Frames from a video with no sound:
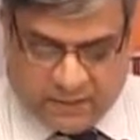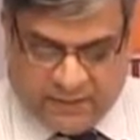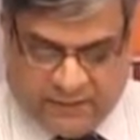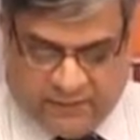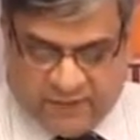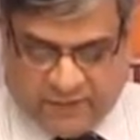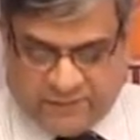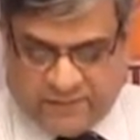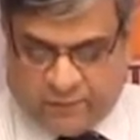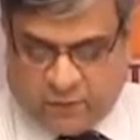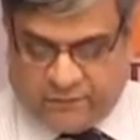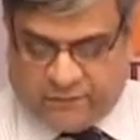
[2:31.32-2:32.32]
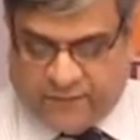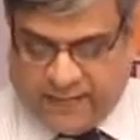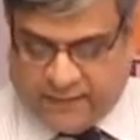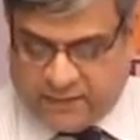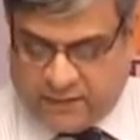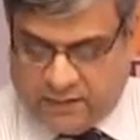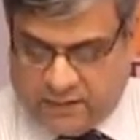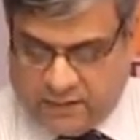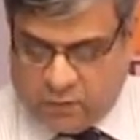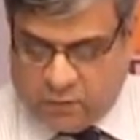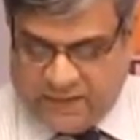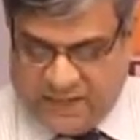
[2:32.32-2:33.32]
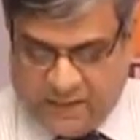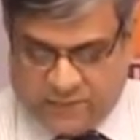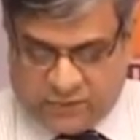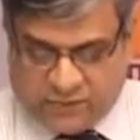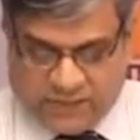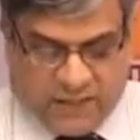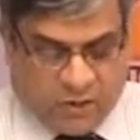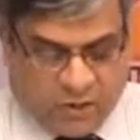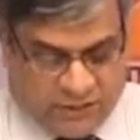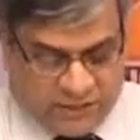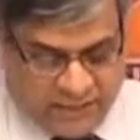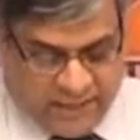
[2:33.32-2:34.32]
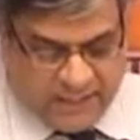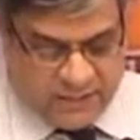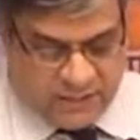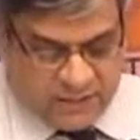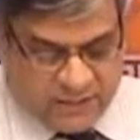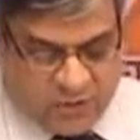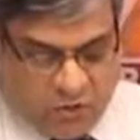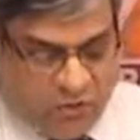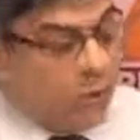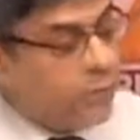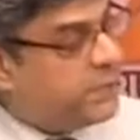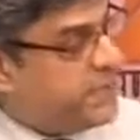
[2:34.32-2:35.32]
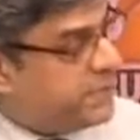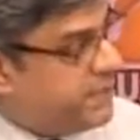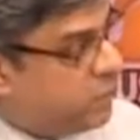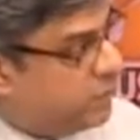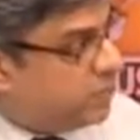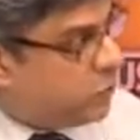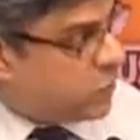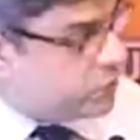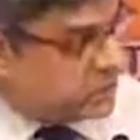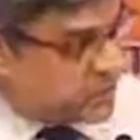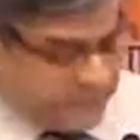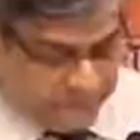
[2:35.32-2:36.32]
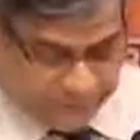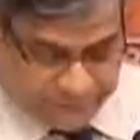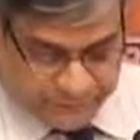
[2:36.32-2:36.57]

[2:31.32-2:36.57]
We developed some of that would be able to take on the challenges of operating on the roads.